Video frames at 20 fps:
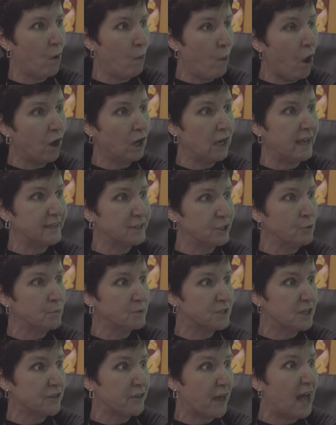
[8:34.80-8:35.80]
what led
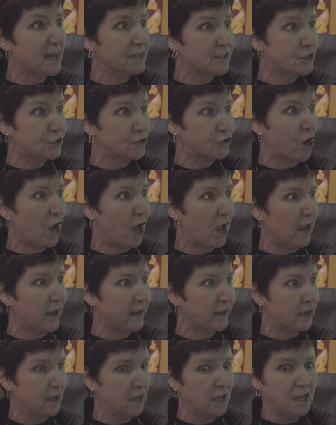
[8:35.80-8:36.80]
up to that
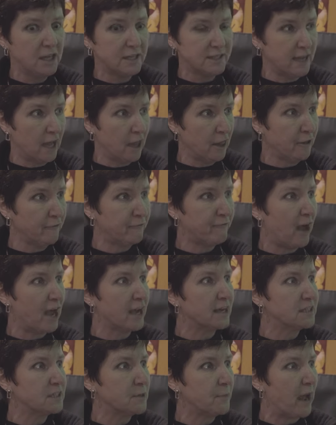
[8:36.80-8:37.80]
strike. Tell the
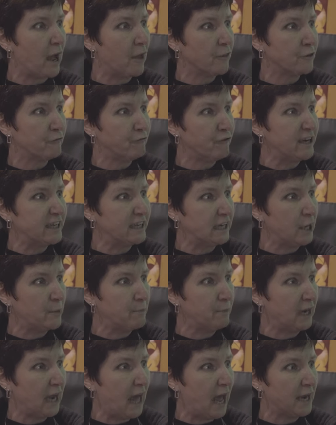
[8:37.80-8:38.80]
facts about the Ridley
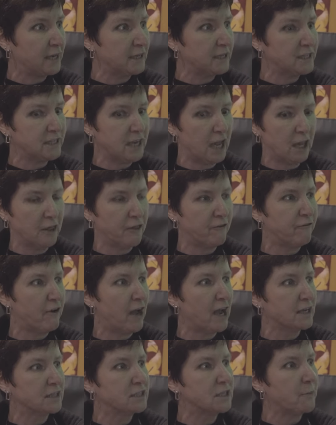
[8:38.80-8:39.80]
plan, tell the
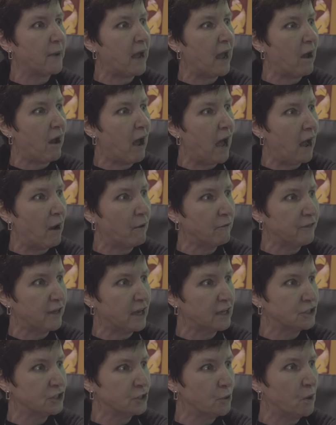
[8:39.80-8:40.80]
facts about how
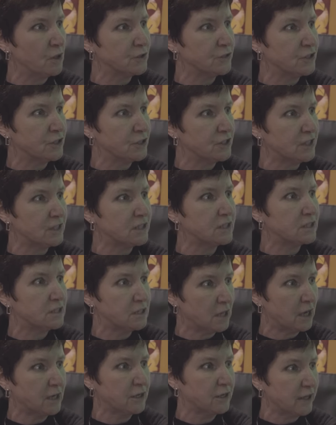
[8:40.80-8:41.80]
Thatcher wanted to,
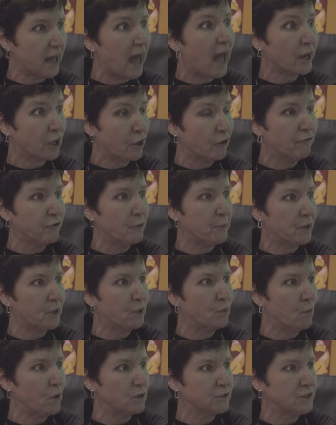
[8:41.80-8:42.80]
and that
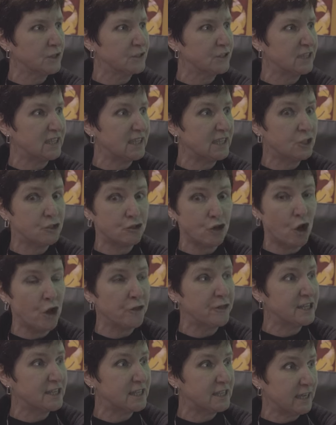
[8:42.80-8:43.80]
government wanted to destroy
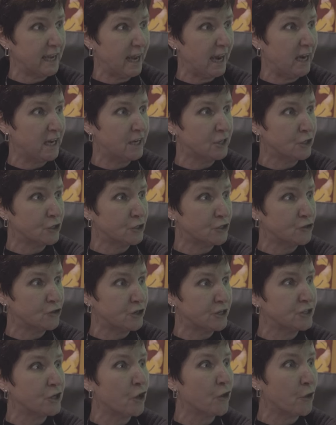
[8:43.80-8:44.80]
the steel
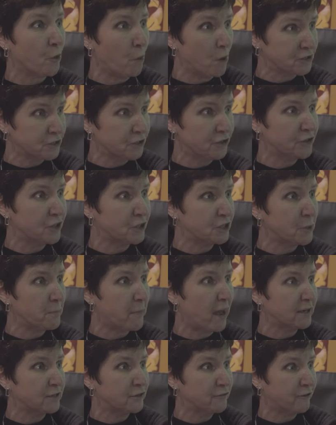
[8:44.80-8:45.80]
industry so there wasn't the
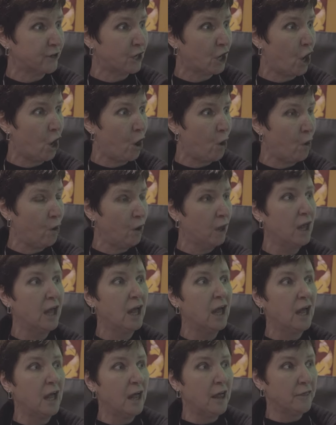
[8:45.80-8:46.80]
demand for coal.
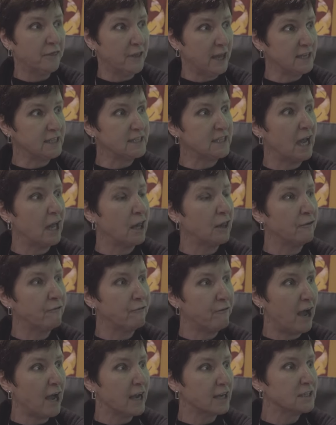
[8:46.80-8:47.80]
And tell the
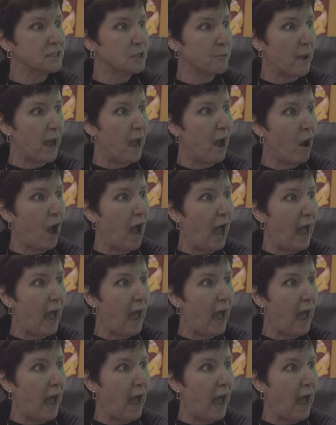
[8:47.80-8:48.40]
facts about